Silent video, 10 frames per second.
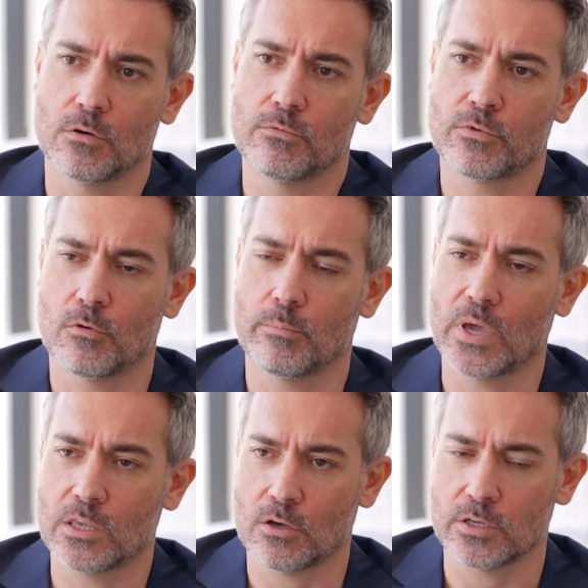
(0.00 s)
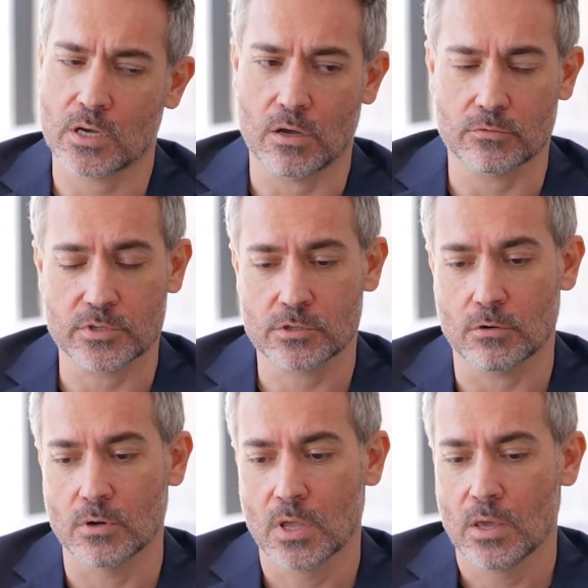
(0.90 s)
from many other countries.
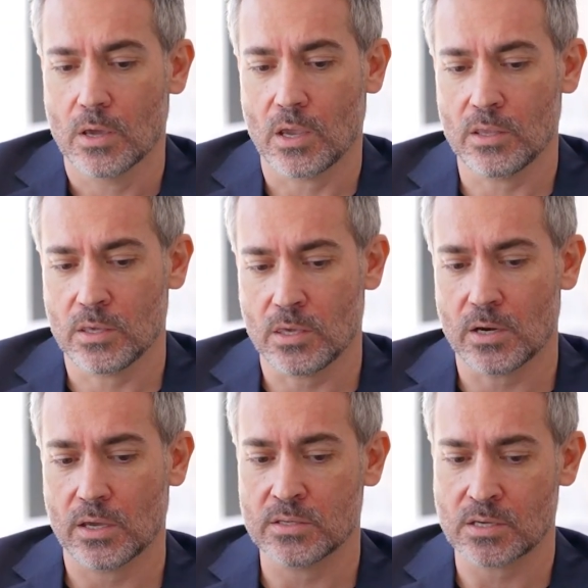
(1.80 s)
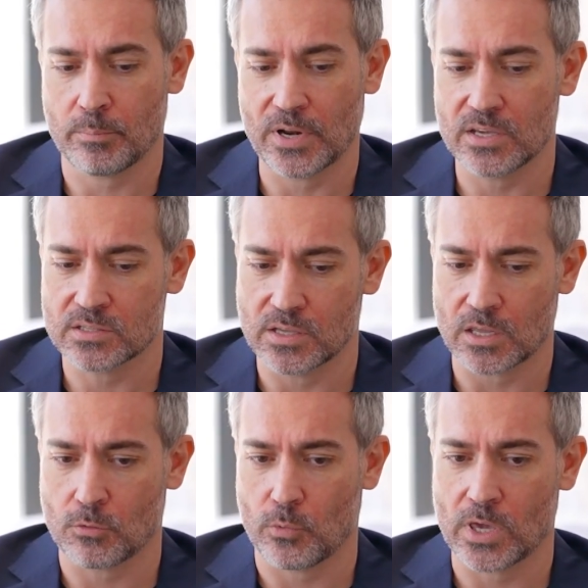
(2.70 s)
So in here, it's a place
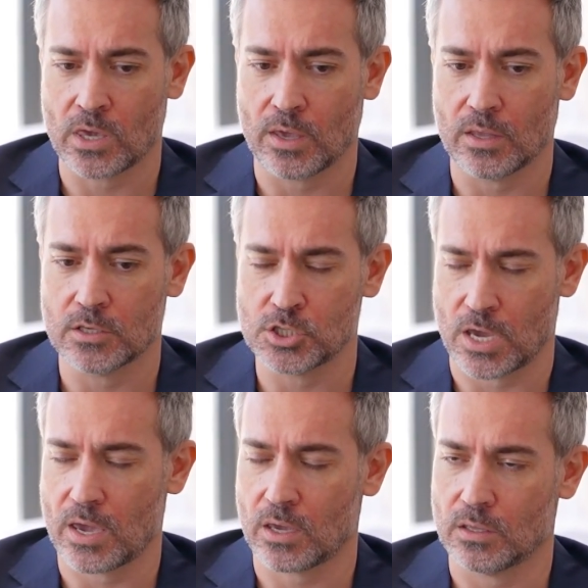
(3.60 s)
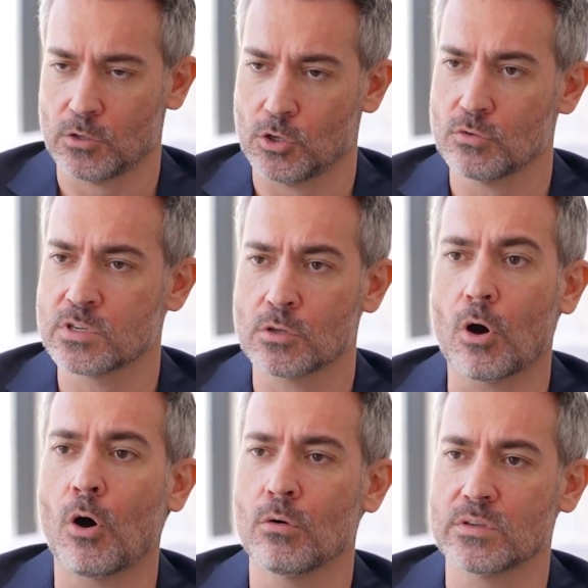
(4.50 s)
that we can check and use
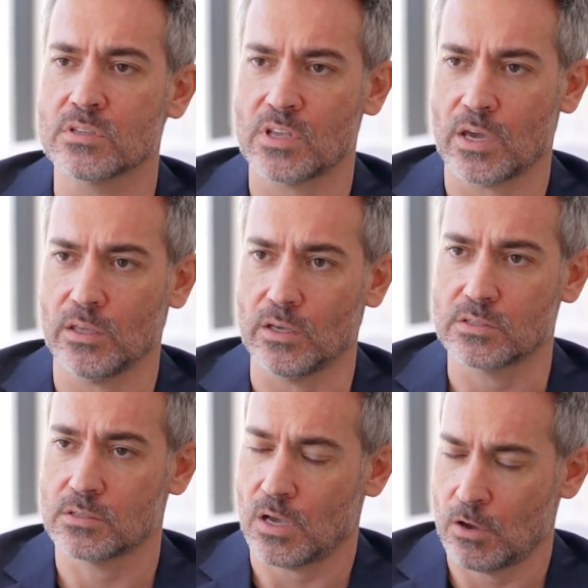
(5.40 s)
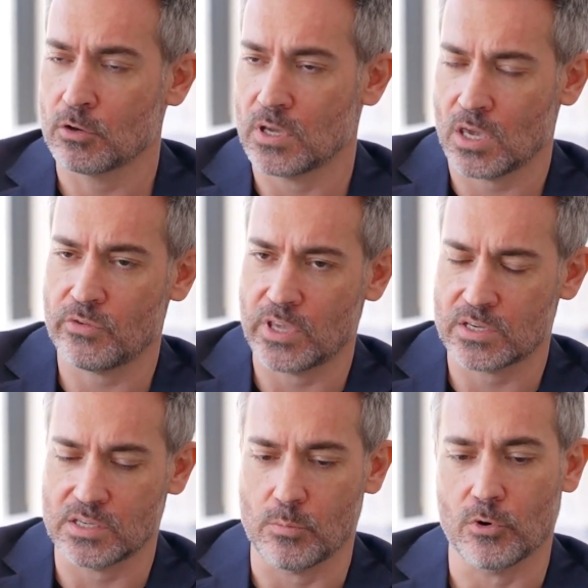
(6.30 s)
all these techniques. I'm going to give an
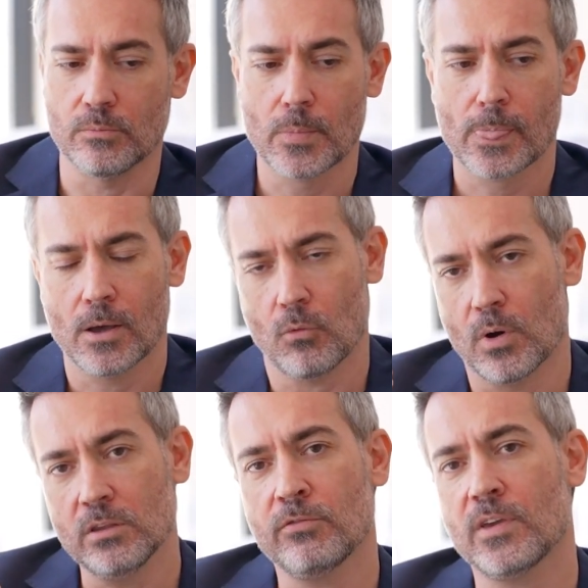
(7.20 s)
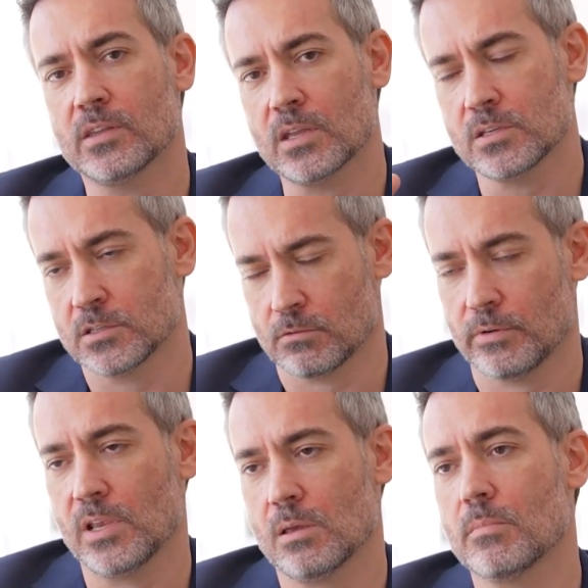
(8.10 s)
example. One thing that is
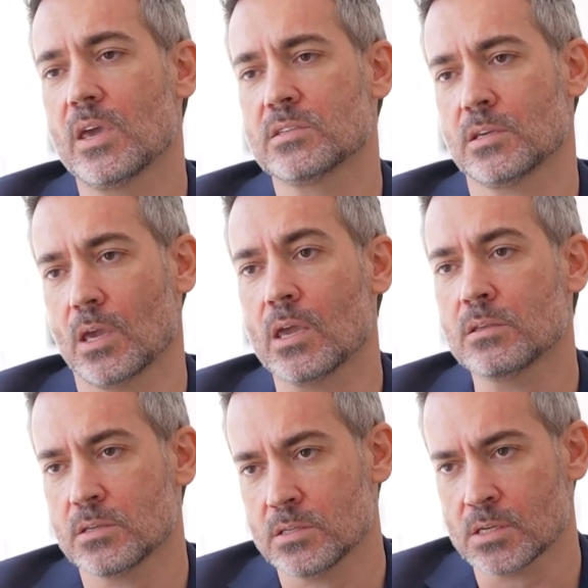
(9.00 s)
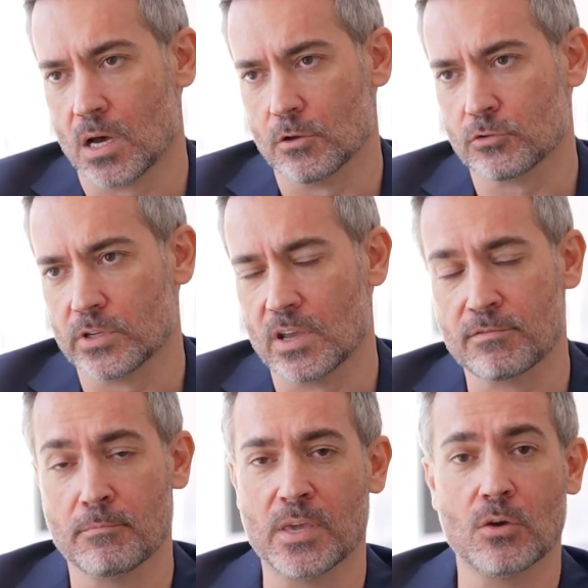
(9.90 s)
really amazing in this country that's
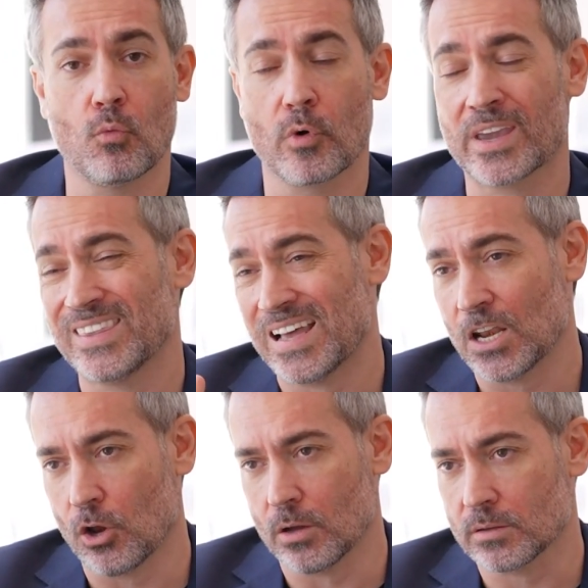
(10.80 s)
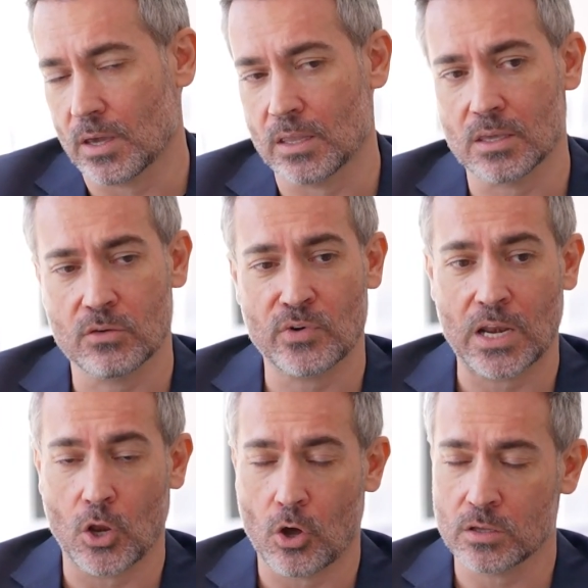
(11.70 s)
been working a lot and give a
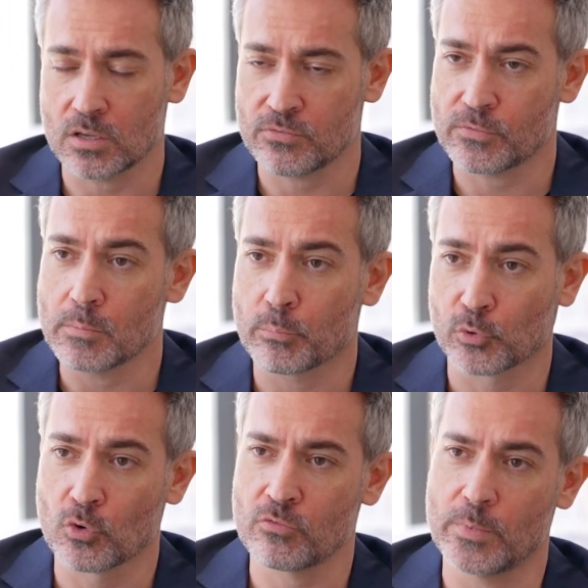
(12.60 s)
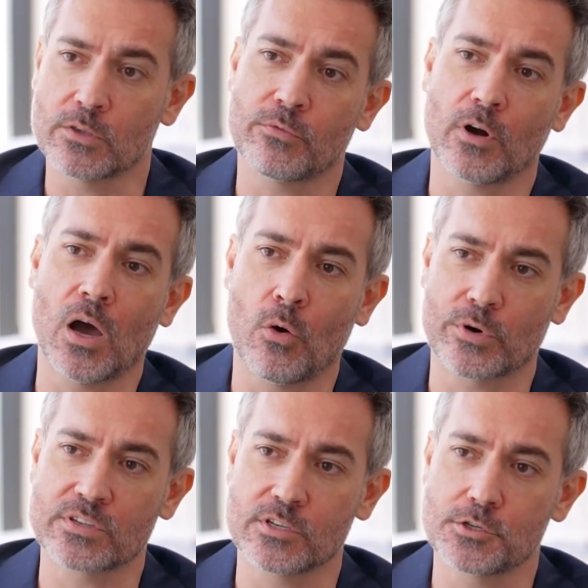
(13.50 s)
lot of improvement for our
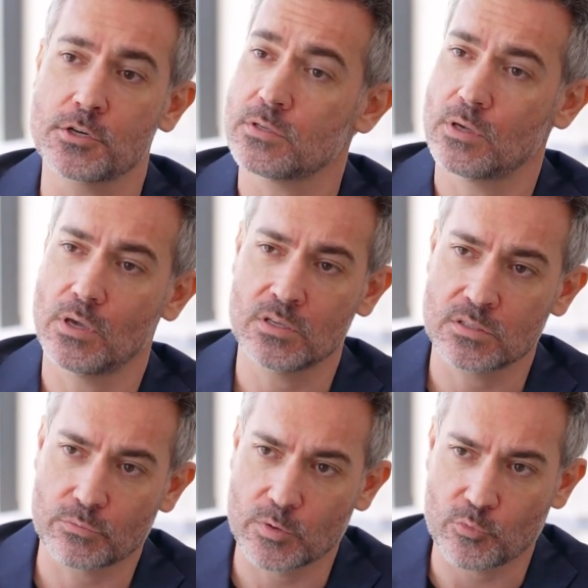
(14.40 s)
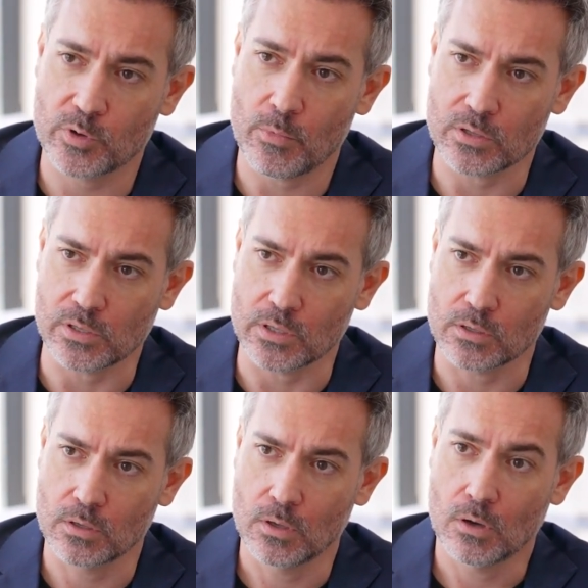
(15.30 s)
surgery, it's the rib remodeling.
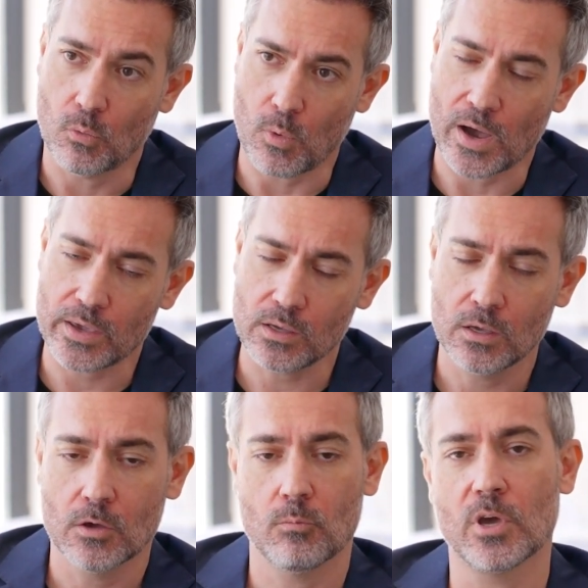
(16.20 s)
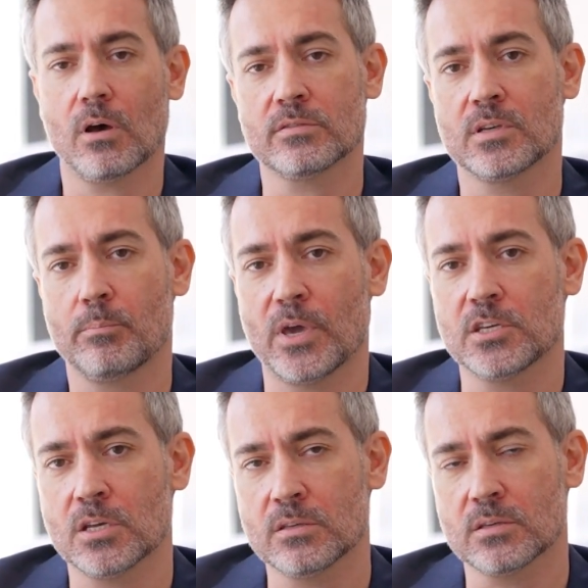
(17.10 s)
Why? Because the
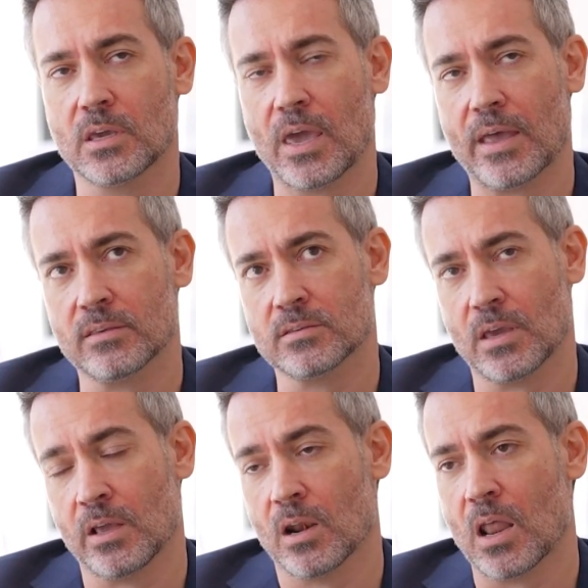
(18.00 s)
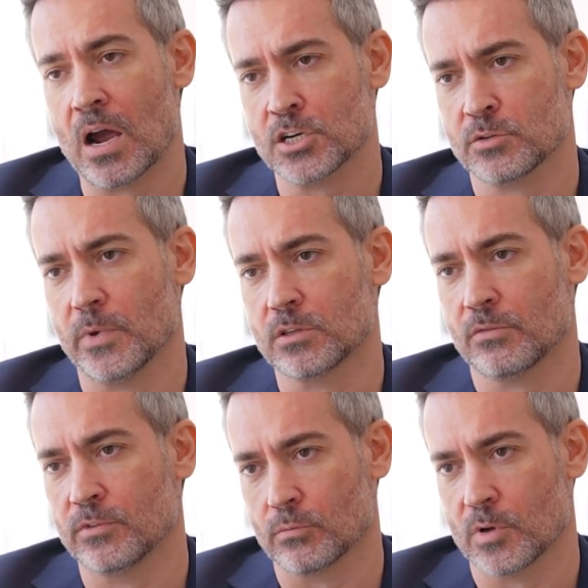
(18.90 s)
patient gets enlargement
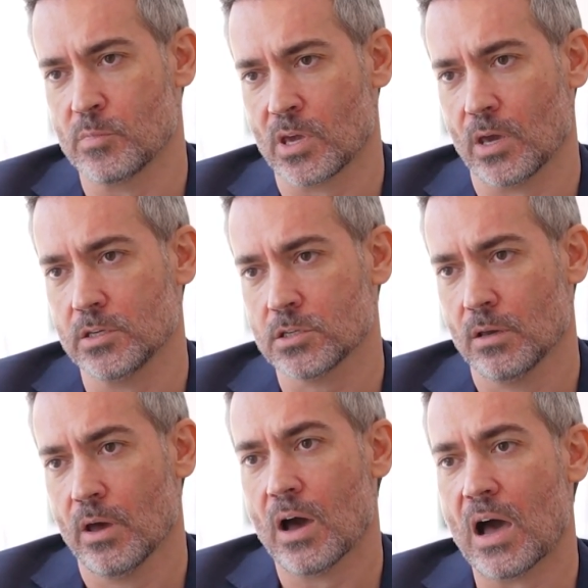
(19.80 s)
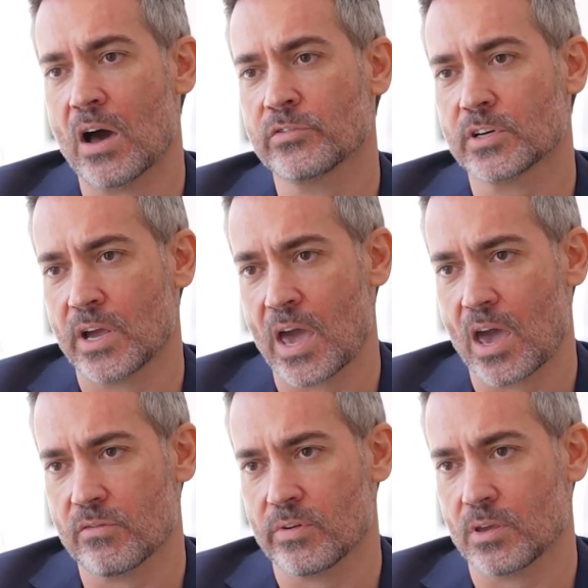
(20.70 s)
of the rib cage after
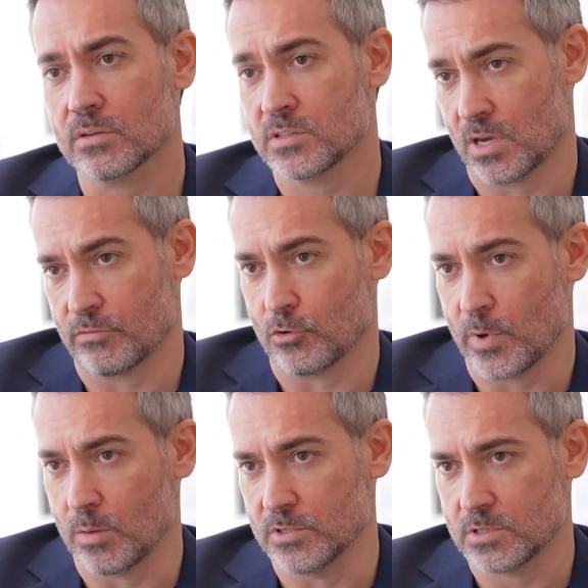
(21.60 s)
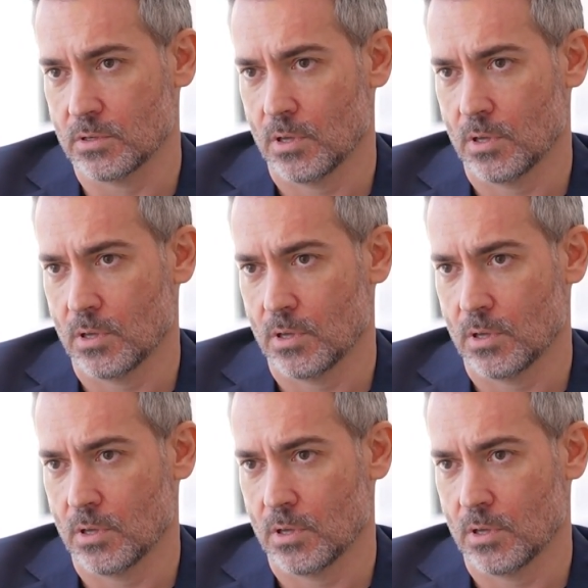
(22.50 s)
having several babies.